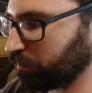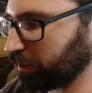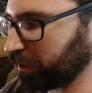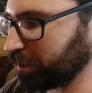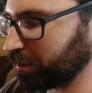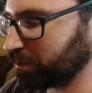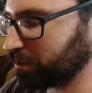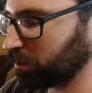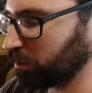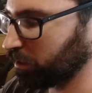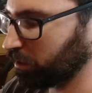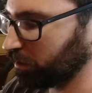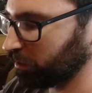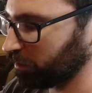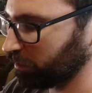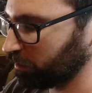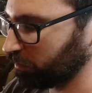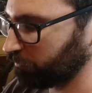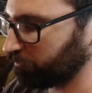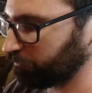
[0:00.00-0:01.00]
plate
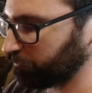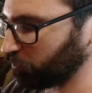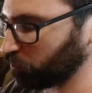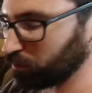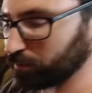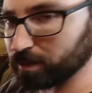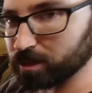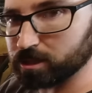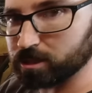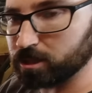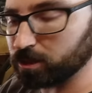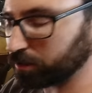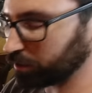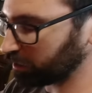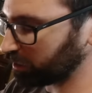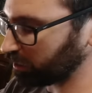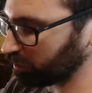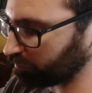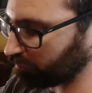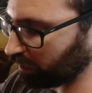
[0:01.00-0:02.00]
for my steering
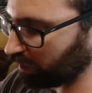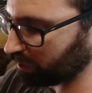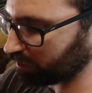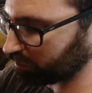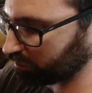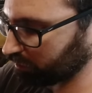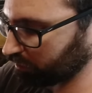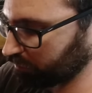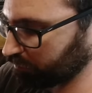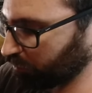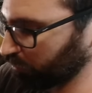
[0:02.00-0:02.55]
gearbox is